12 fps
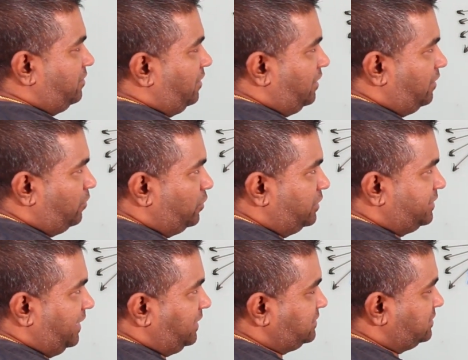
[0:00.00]

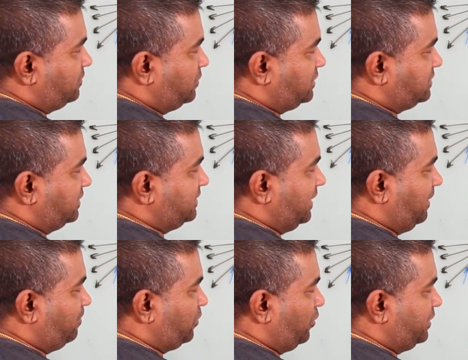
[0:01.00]
vertex which is an
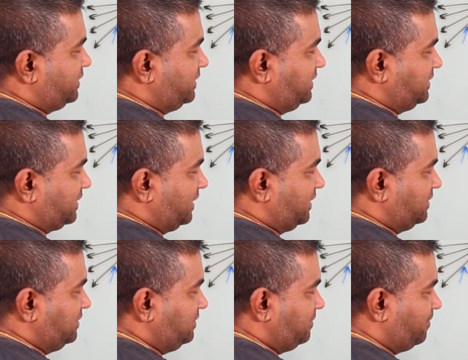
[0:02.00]
employee
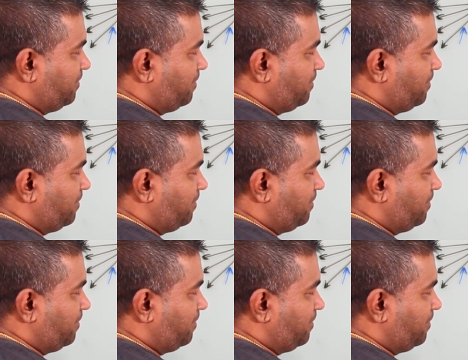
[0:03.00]
detail,